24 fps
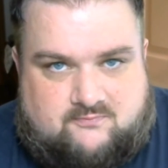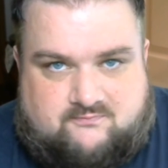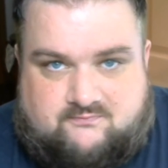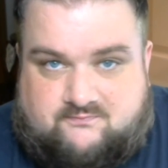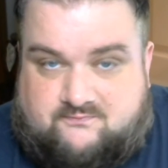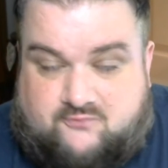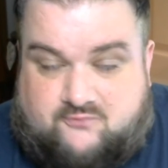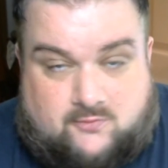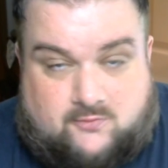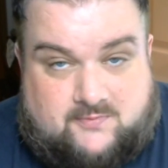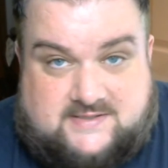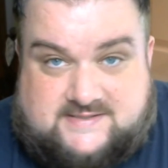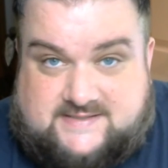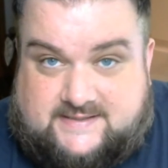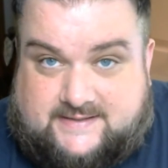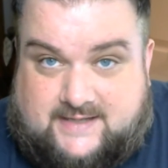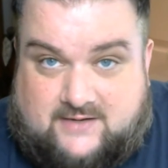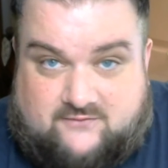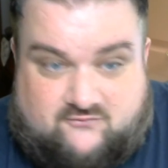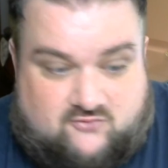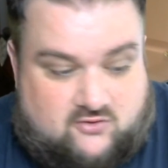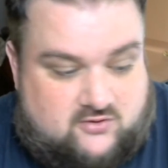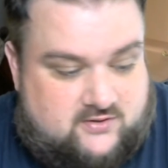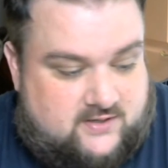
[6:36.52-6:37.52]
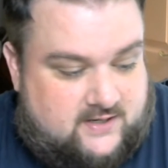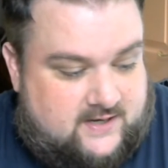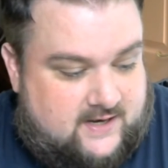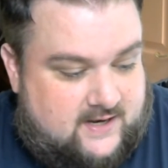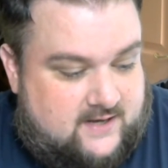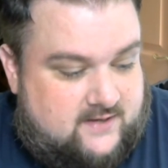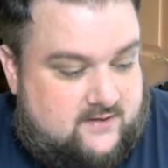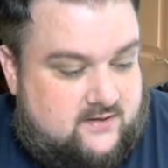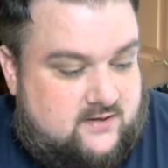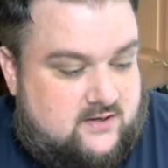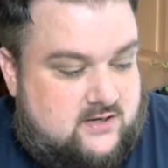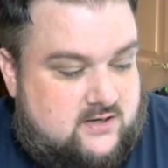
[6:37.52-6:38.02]
Probably said that wrong
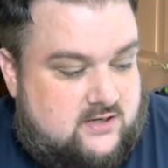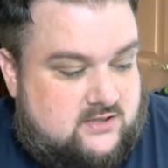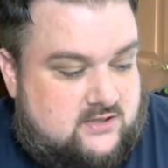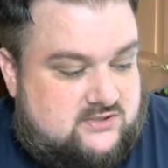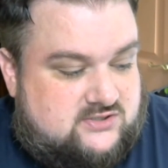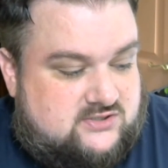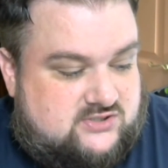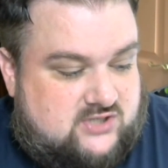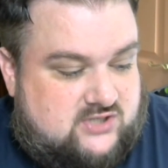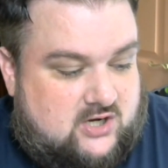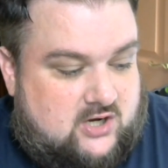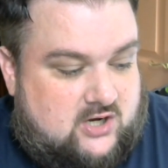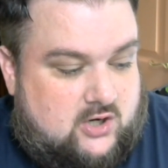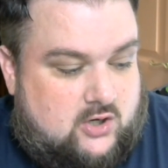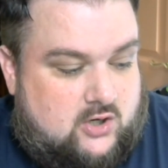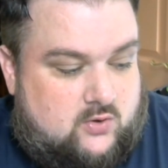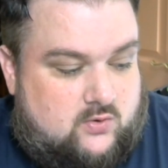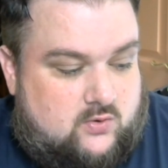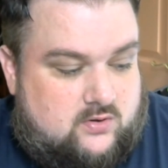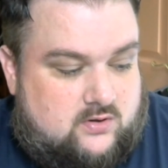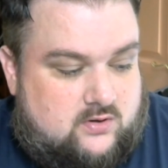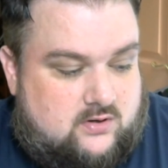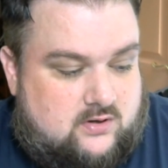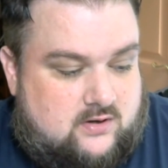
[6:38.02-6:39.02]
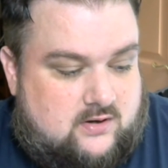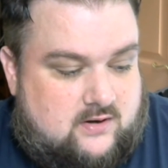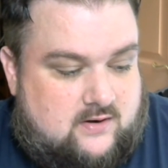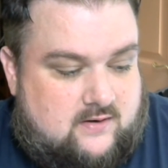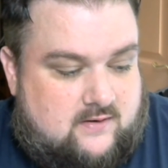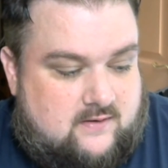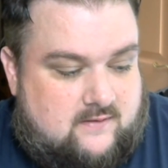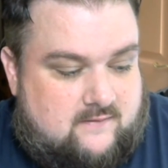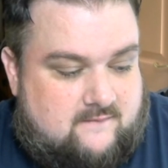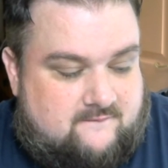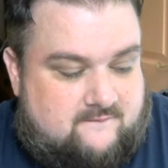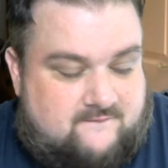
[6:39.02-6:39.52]
again. So
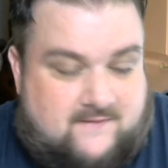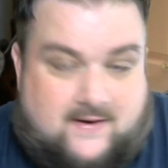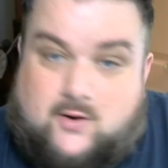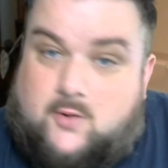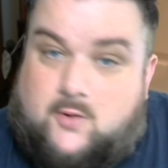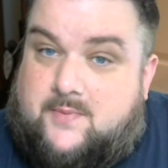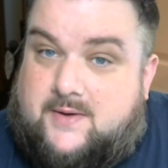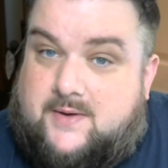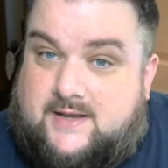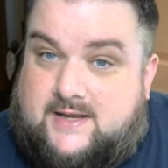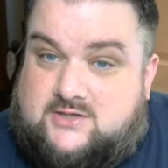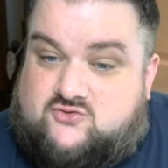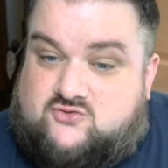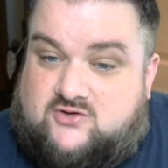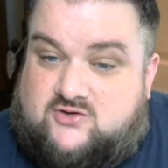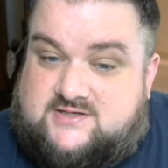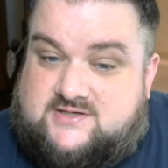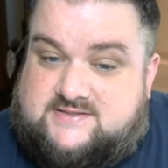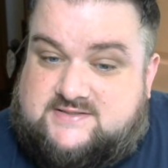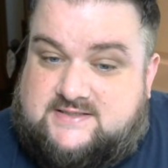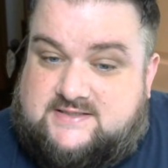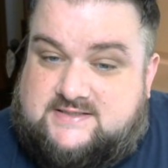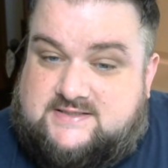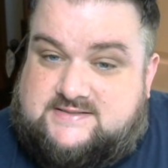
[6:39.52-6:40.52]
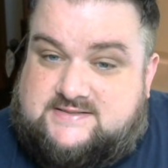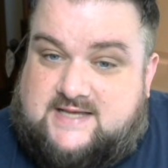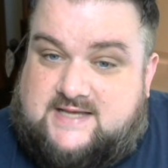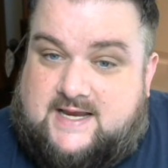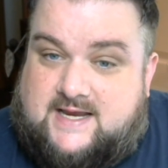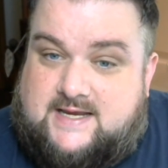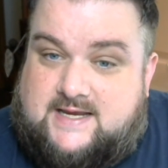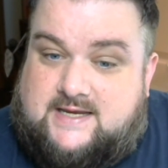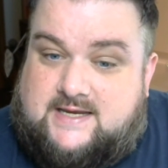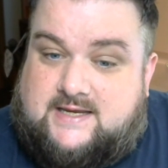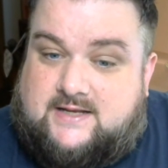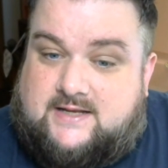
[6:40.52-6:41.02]
that would be an interesting
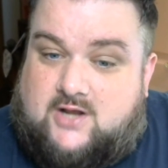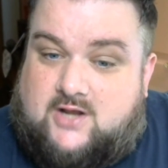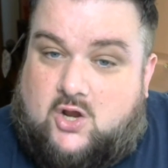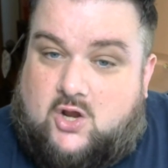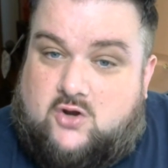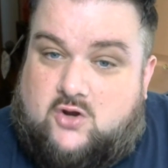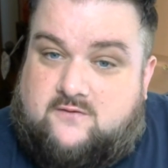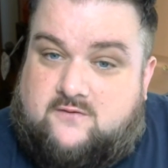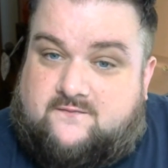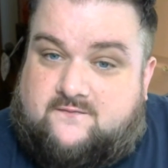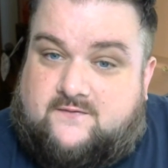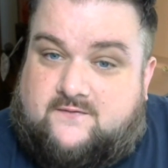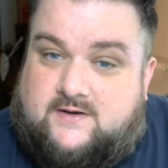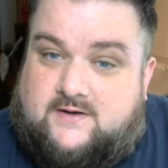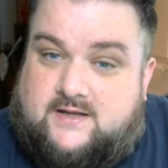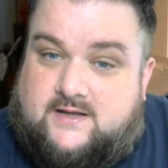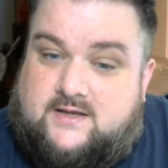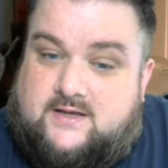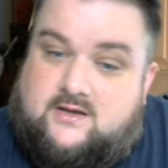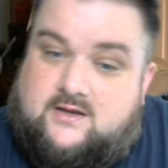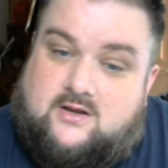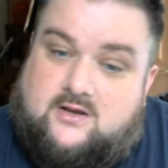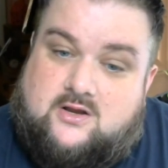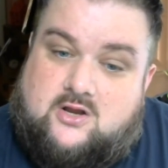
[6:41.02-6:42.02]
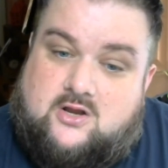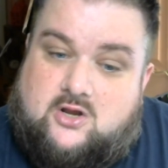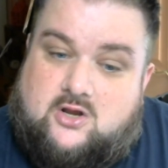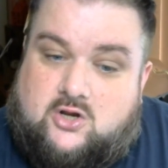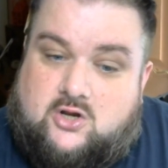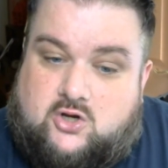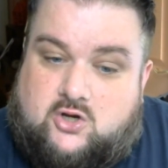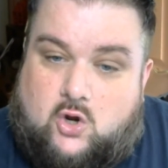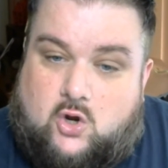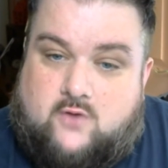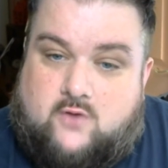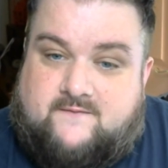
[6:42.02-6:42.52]
take, and hopefully
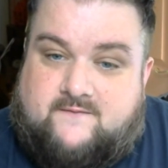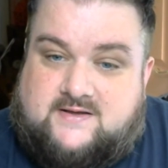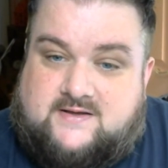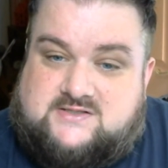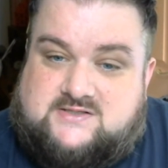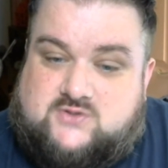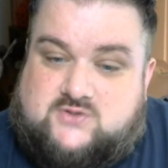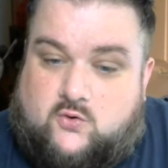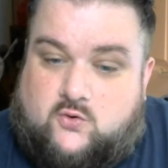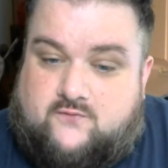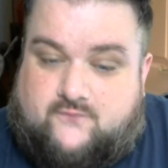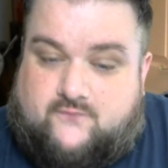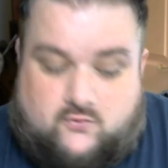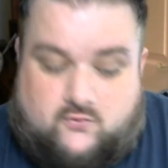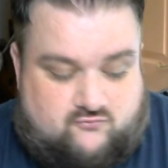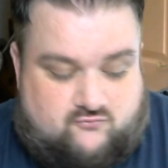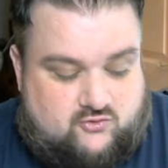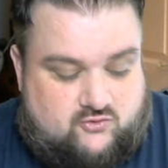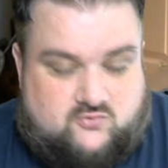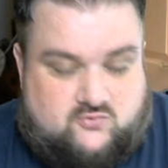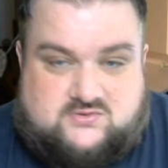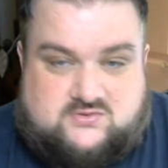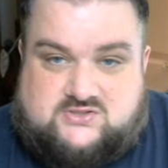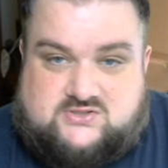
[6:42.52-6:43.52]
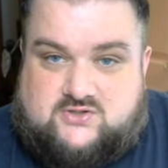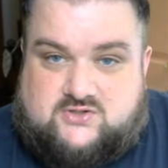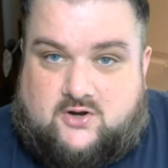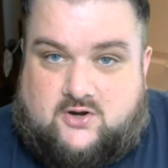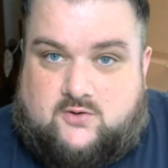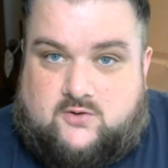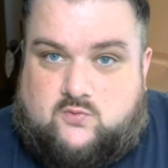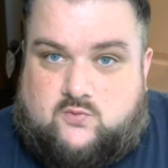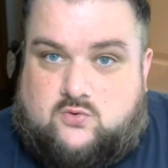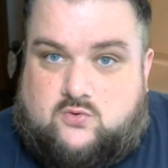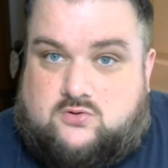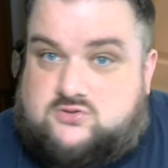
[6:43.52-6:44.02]
going that sci-fi route with
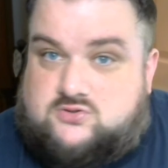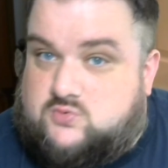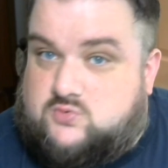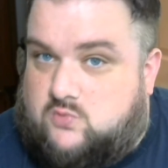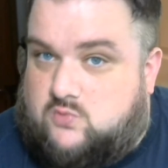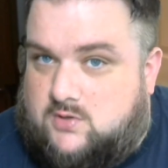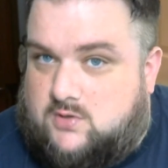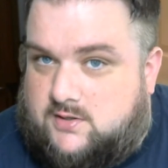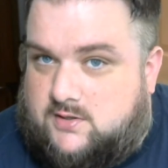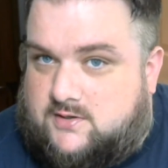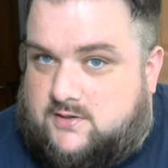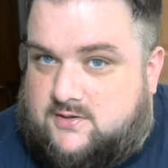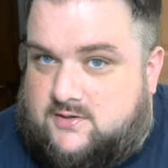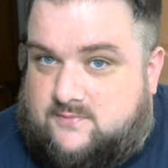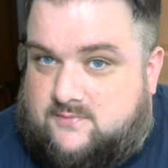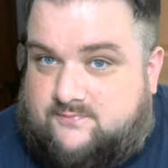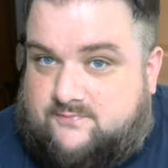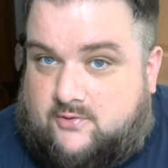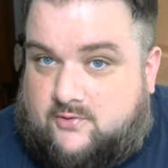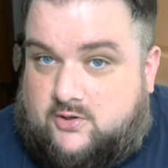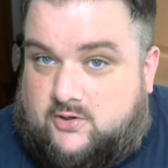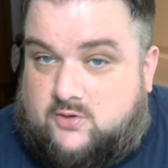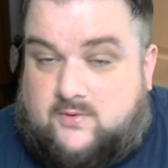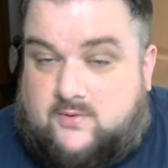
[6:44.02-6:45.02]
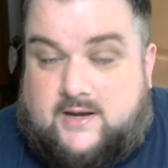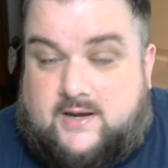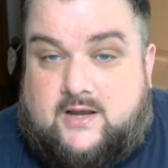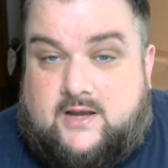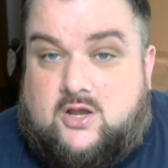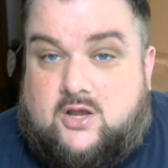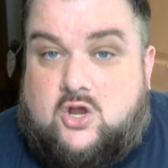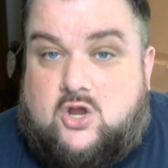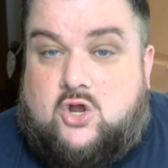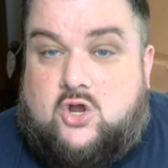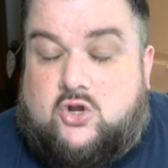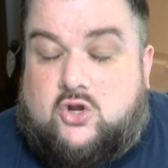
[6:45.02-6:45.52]
Star Wars, working on
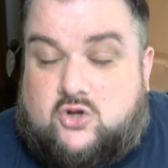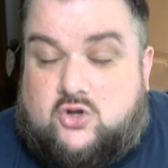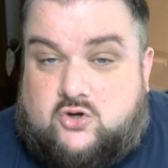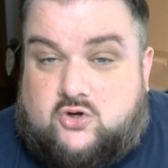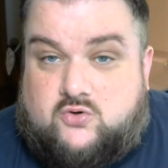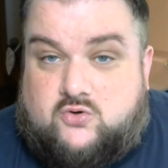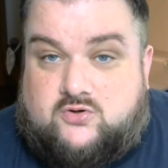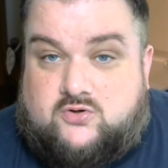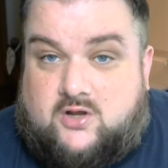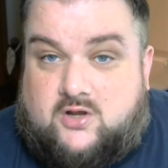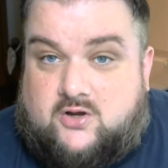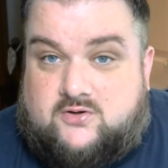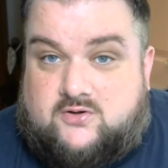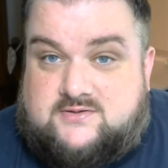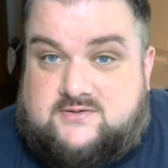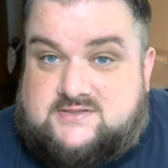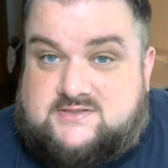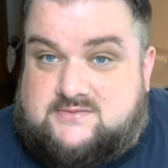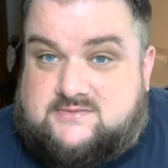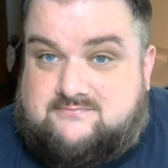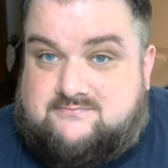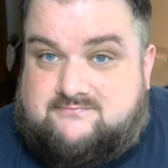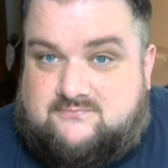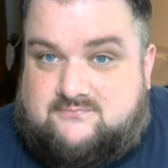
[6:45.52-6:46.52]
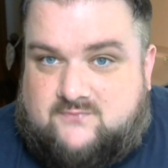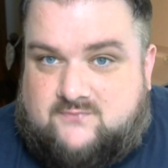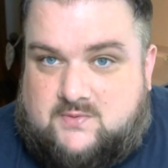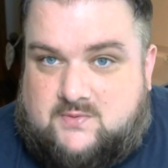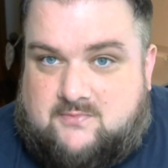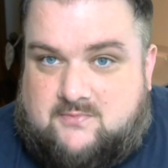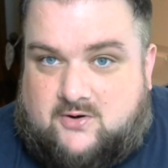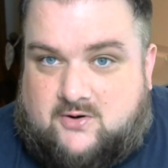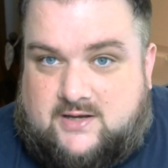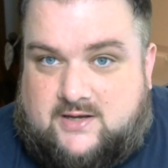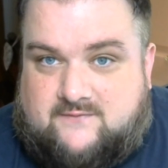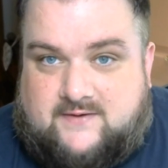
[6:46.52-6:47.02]
BioWare, who knows, we
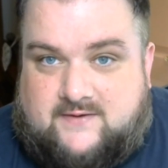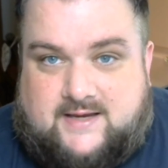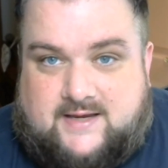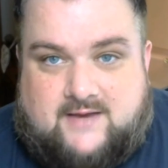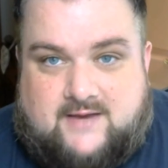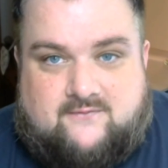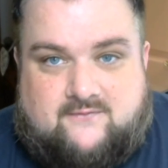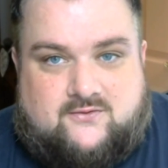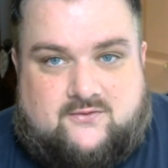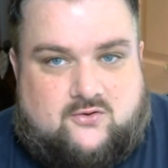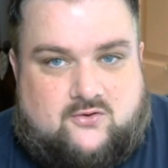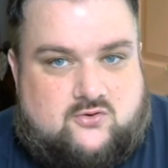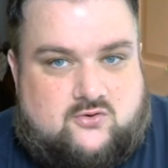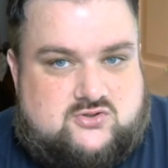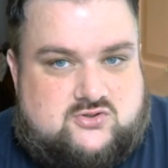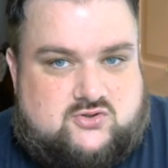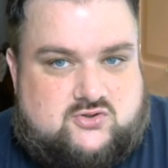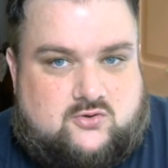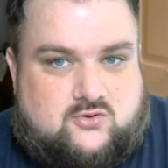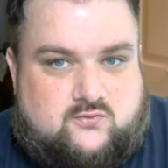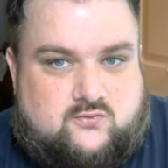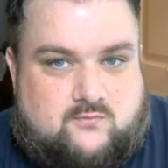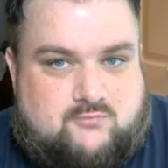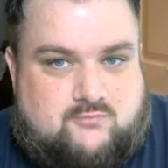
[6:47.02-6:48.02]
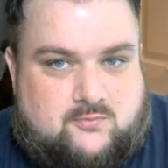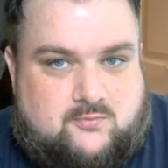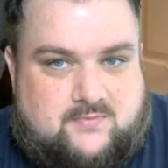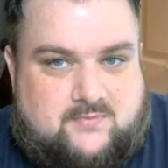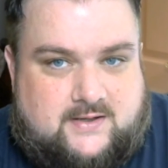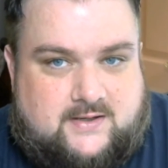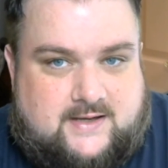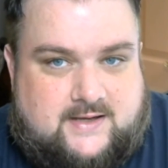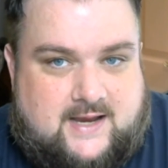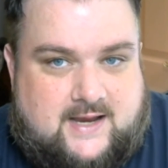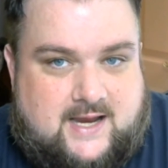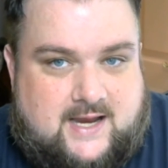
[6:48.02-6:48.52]
might even get a Knights of the Old
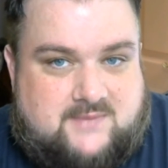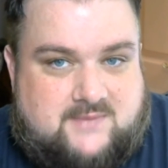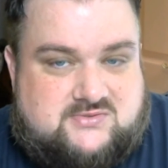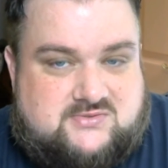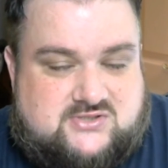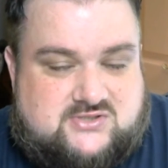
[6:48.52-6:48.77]
Republic game.